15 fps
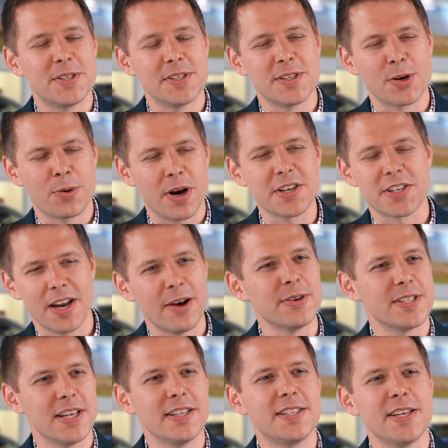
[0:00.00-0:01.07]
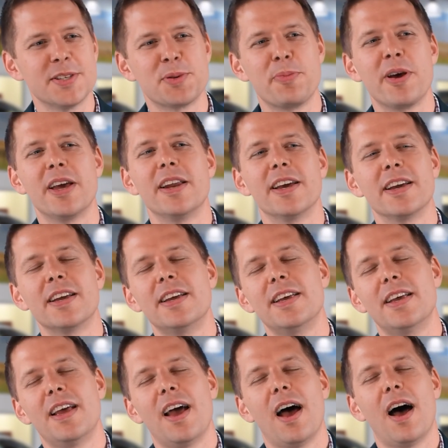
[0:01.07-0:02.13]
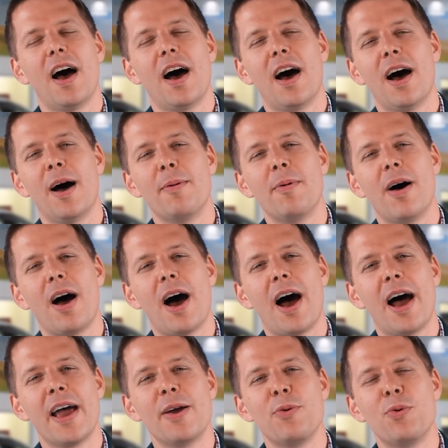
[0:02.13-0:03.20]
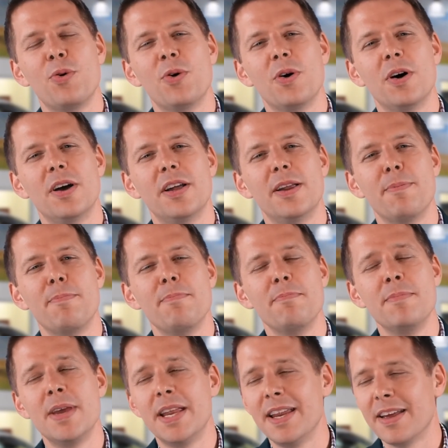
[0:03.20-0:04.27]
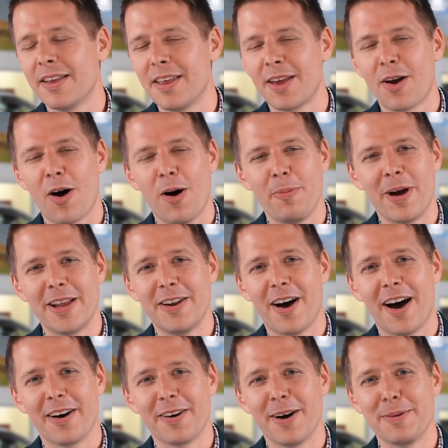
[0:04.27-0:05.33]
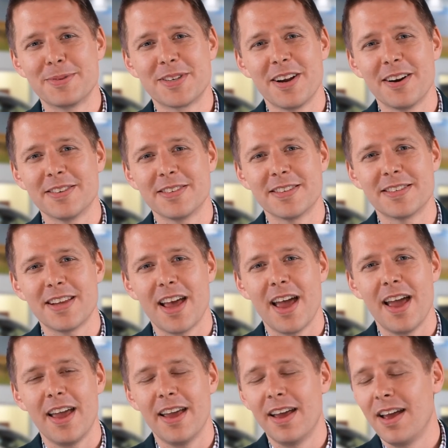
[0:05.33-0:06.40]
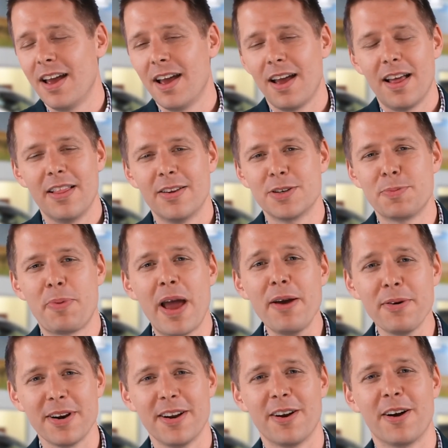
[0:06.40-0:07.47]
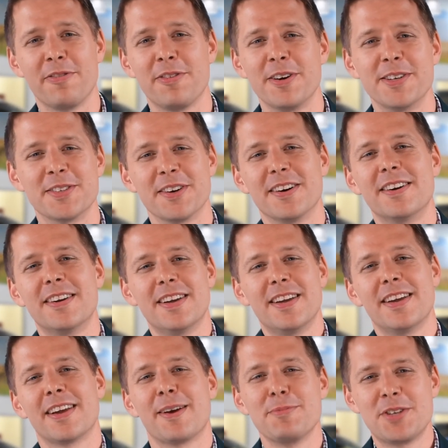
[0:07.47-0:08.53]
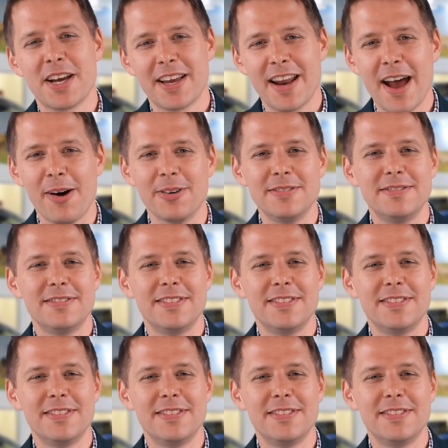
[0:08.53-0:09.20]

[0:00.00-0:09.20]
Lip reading: is a question I was anticipating, I would immediately call my daughter upstairs and say, "There's a penguin in our freezer. Come check it out."